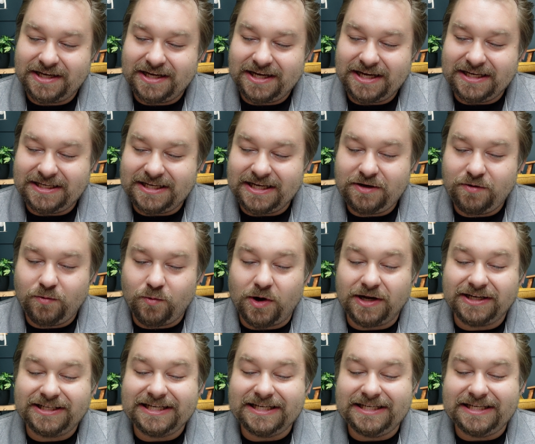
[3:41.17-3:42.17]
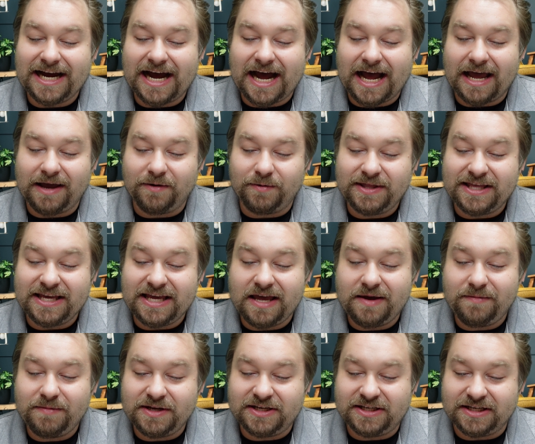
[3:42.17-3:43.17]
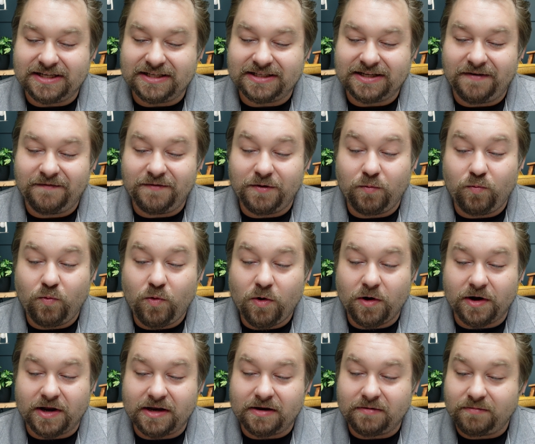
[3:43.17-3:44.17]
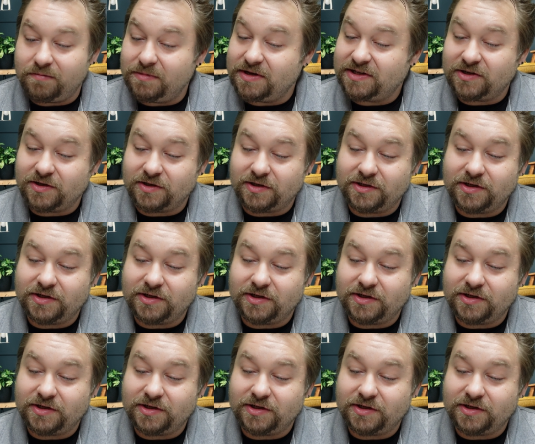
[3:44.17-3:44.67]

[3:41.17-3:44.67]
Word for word: He didn't want to die with the images of the warden, Mr.